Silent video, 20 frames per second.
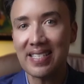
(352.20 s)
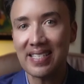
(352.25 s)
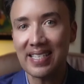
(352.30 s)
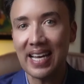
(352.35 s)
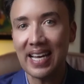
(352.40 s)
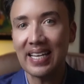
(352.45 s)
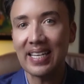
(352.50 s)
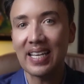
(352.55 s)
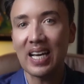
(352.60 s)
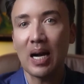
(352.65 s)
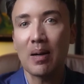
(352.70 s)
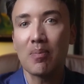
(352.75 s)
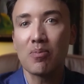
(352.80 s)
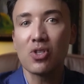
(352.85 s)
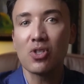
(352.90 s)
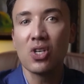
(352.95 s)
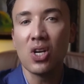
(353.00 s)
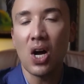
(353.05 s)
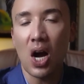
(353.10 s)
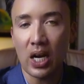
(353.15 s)
state
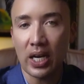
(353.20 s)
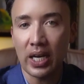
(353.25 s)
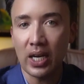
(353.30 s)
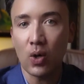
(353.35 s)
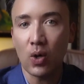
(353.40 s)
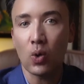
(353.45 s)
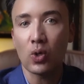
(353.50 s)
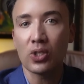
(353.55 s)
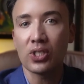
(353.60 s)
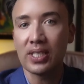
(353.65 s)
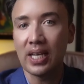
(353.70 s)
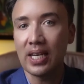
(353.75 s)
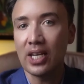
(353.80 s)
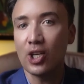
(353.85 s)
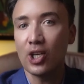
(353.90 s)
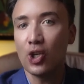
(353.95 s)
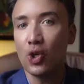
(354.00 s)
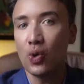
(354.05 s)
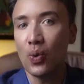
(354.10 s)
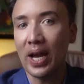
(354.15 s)
comes knocking or
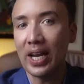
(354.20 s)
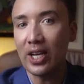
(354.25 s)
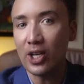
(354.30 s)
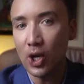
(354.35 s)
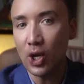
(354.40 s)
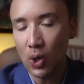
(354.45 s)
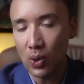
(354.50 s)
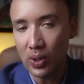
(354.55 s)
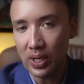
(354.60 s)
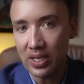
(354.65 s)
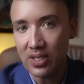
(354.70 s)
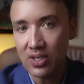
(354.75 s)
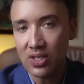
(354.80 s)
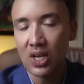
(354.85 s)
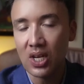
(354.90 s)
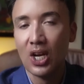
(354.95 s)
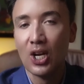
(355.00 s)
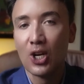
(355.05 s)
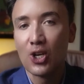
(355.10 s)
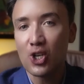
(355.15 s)
sending you a
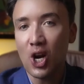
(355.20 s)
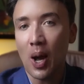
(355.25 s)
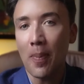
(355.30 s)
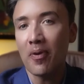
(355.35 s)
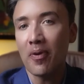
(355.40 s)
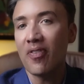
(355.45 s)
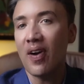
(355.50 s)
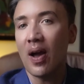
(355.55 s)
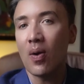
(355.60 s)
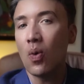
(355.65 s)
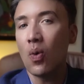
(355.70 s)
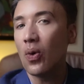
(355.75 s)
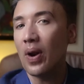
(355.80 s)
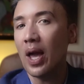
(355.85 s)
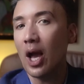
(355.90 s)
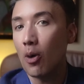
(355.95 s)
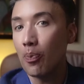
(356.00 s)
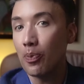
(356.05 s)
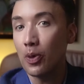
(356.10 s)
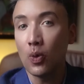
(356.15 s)
notice, Shopify won't
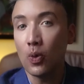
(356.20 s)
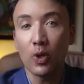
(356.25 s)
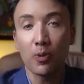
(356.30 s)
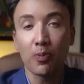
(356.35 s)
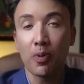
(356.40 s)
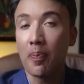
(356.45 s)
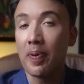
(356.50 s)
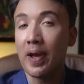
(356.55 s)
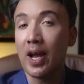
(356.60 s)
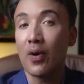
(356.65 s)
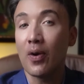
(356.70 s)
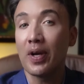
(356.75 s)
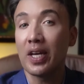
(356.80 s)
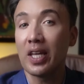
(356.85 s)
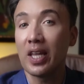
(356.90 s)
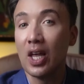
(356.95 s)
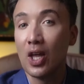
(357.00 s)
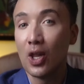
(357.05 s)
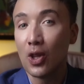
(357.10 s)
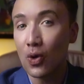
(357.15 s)
help you with preparing
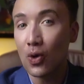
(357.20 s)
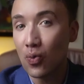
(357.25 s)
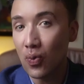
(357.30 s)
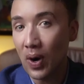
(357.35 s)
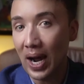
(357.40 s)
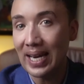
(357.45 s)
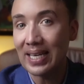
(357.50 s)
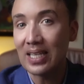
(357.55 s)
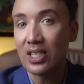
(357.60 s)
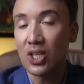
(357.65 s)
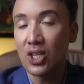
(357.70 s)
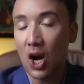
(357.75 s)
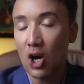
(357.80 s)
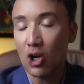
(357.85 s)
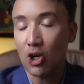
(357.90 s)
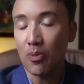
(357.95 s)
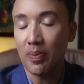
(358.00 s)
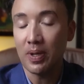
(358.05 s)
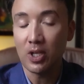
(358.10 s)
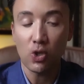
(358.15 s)
the right
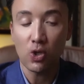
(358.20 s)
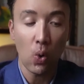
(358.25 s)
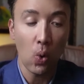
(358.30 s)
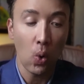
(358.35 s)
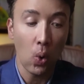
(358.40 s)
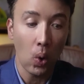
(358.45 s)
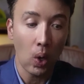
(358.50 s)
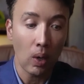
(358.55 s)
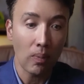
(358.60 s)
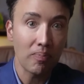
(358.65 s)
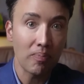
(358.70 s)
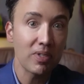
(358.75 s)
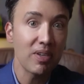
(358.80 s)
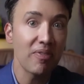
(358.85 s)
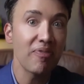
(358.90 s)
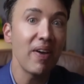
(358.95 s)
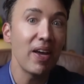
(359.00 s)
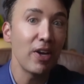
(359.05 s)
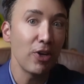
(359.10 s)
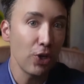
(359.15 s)
documents or
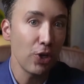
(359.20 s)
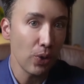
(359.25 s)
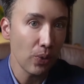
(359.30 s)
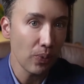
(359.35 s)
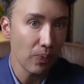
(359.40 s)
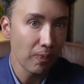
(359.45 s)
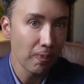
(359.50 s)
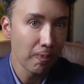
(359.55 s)
defend you.